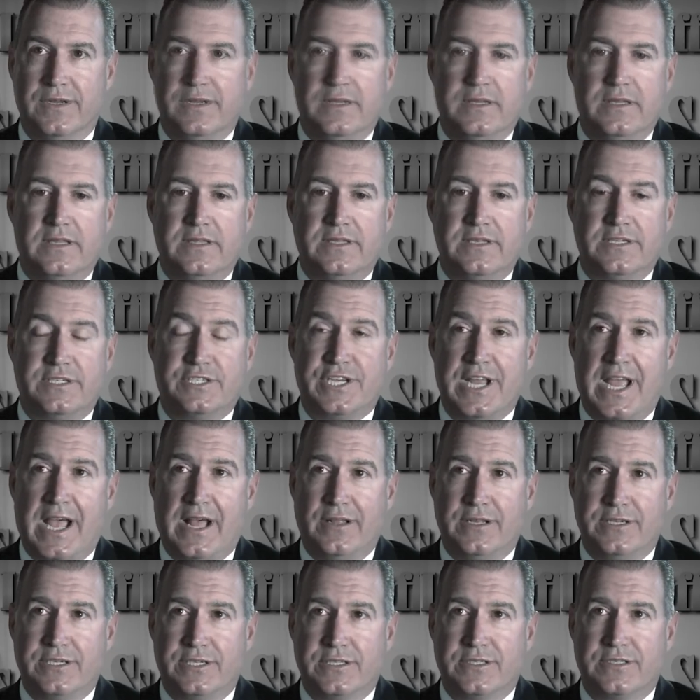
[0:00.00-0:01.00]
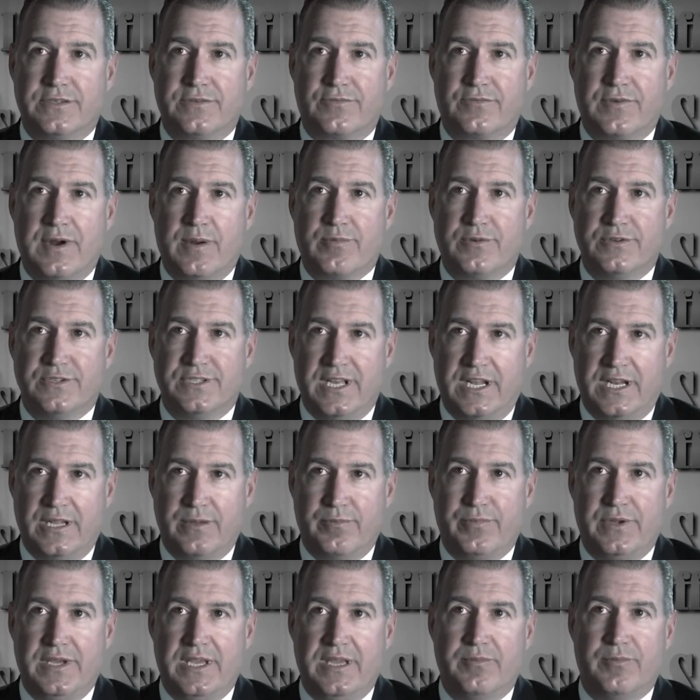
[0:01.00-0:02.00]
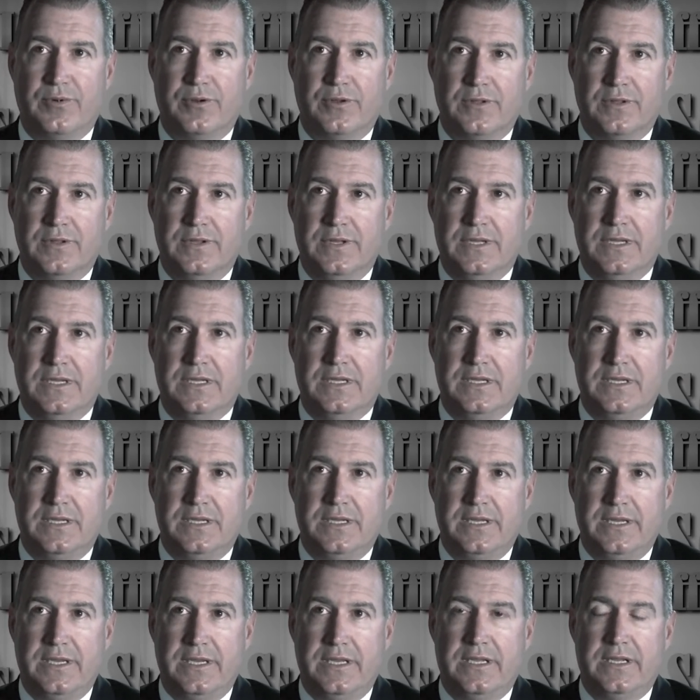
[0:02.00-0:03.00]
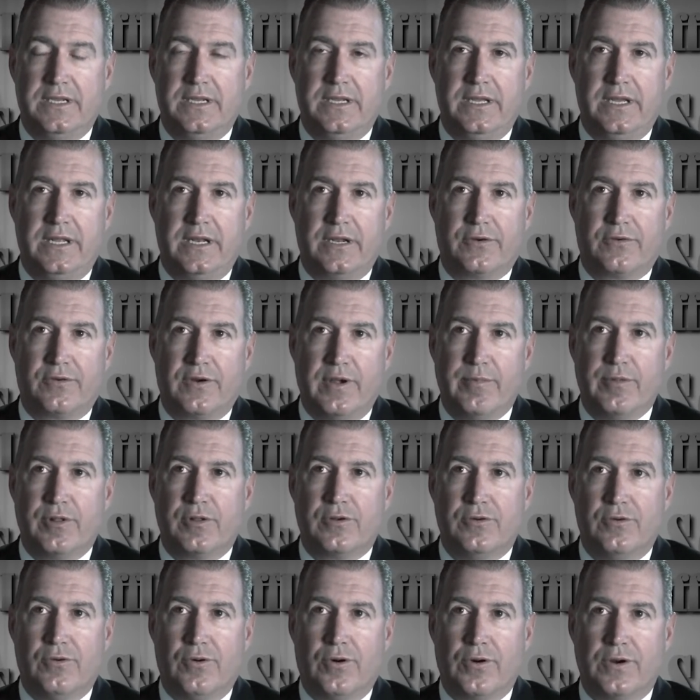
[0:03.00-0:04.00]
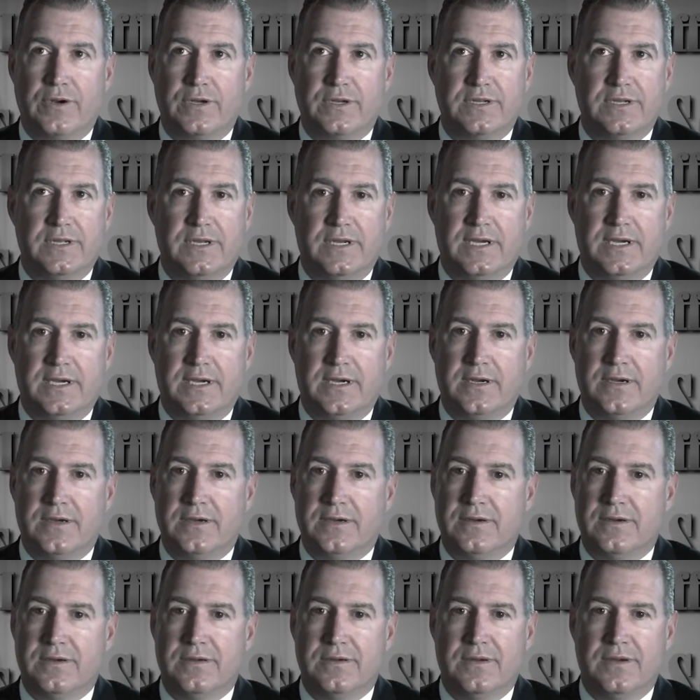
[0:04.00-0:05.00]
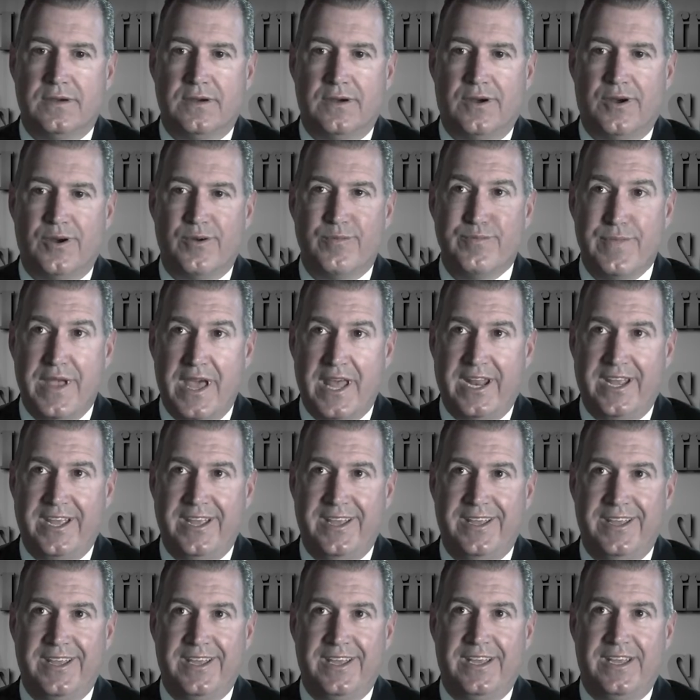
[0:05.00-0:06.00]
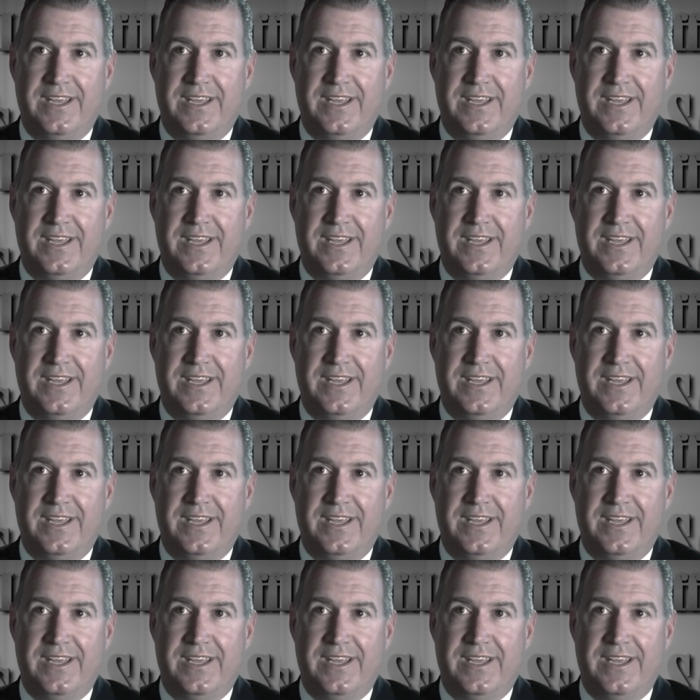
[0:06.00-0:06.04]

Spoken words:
The challenges of representing people in a criminal court are many,